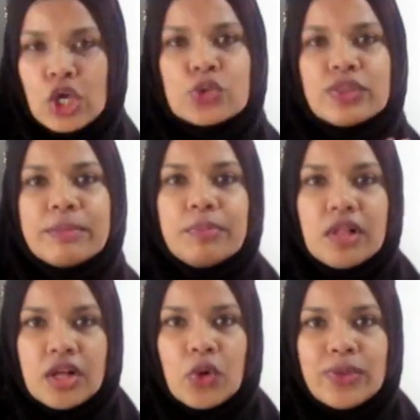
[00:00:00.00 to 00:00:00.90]
So the
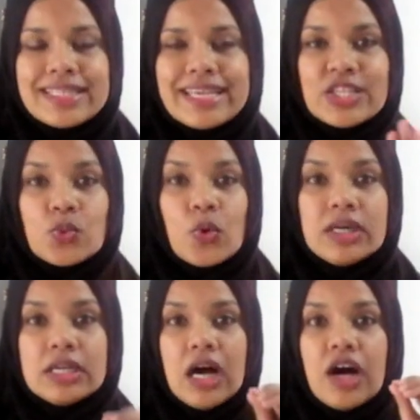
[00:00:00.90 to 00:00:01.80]
bulgur wheat is
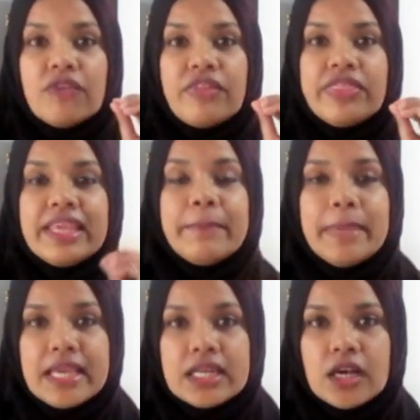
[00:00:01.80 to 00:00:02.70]
one of the
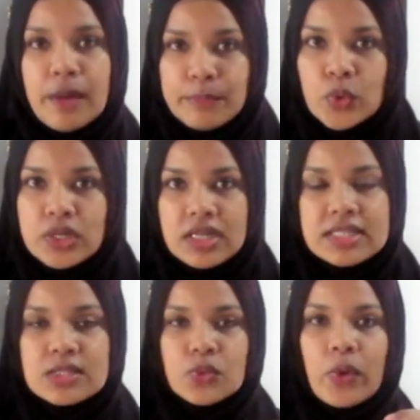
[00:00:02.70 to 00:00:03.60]
main
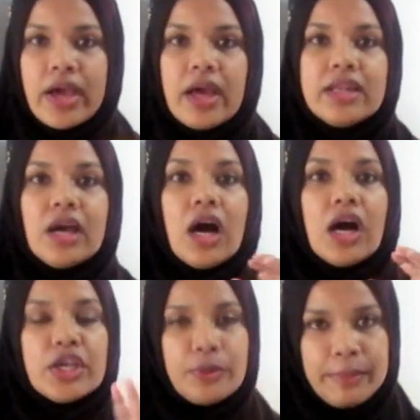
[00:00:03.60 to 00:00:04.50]
components when
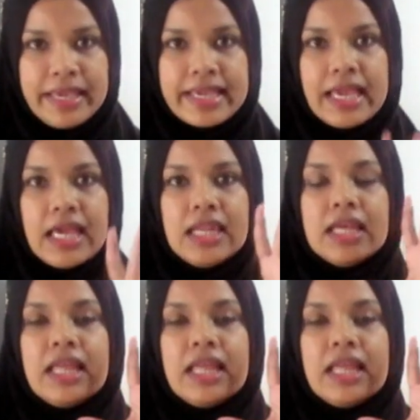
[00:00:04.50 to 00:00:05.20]
you're making